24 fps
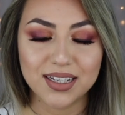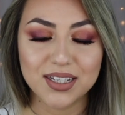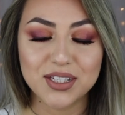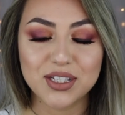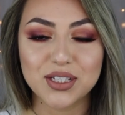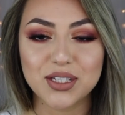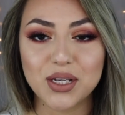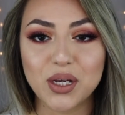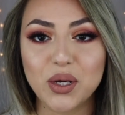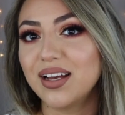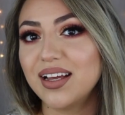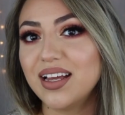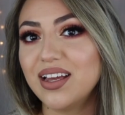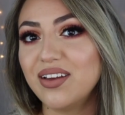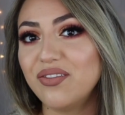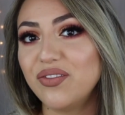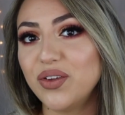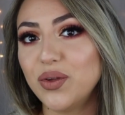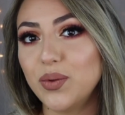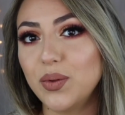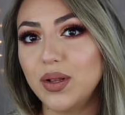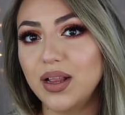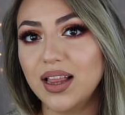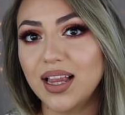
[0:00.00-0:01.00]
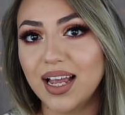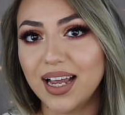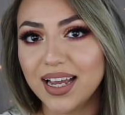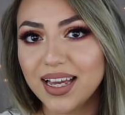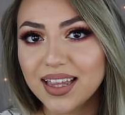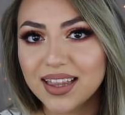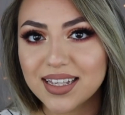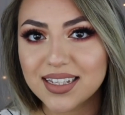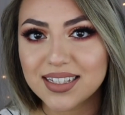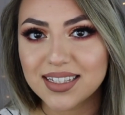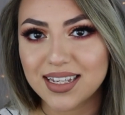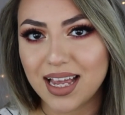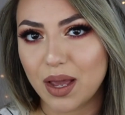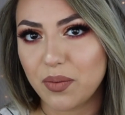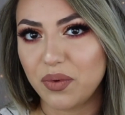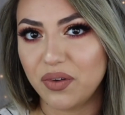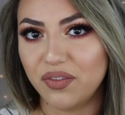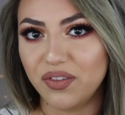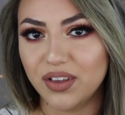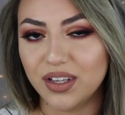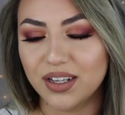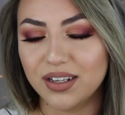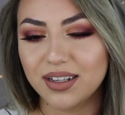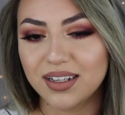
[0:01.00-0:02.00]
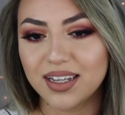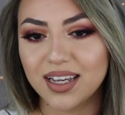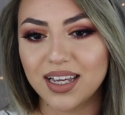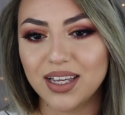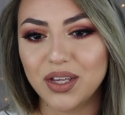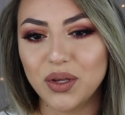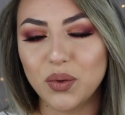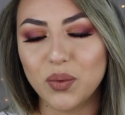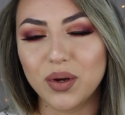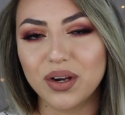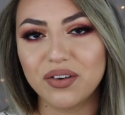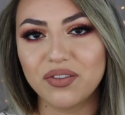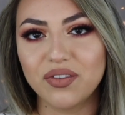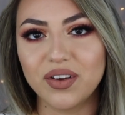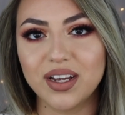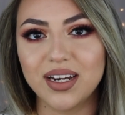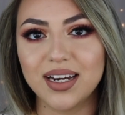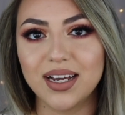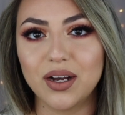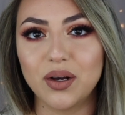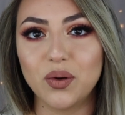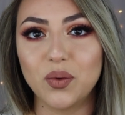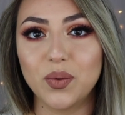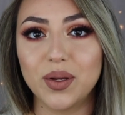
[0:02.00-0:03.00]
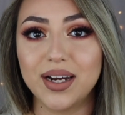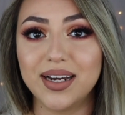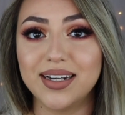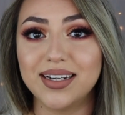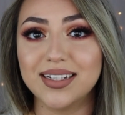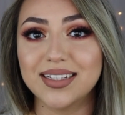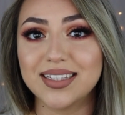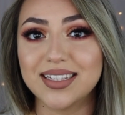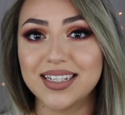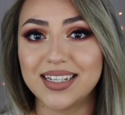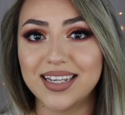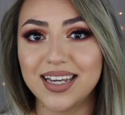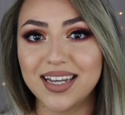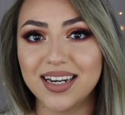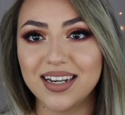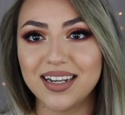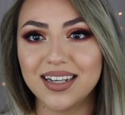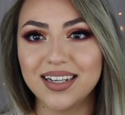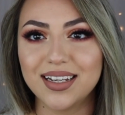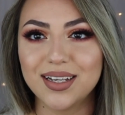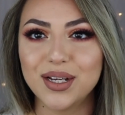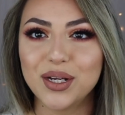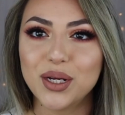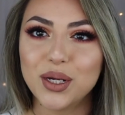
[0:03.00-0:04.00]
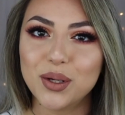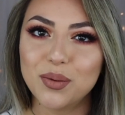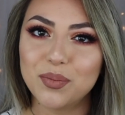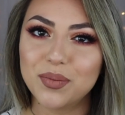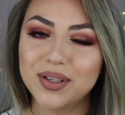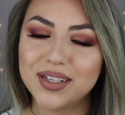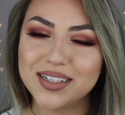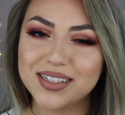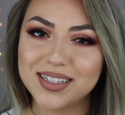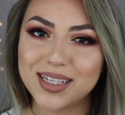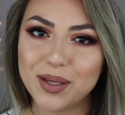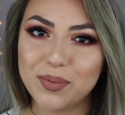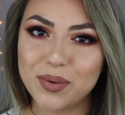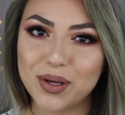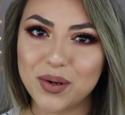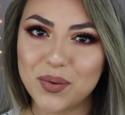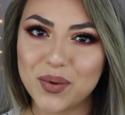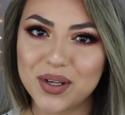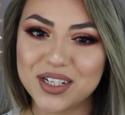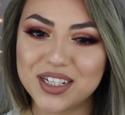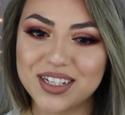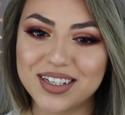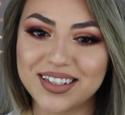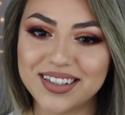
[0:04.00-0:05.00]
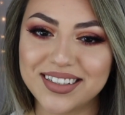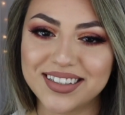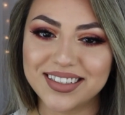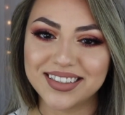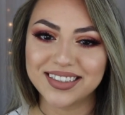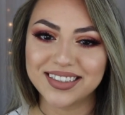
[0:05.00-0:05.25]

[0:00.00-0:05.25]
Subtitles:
So if you like this type of look and you want to find out what I did to get it, please keep on watching.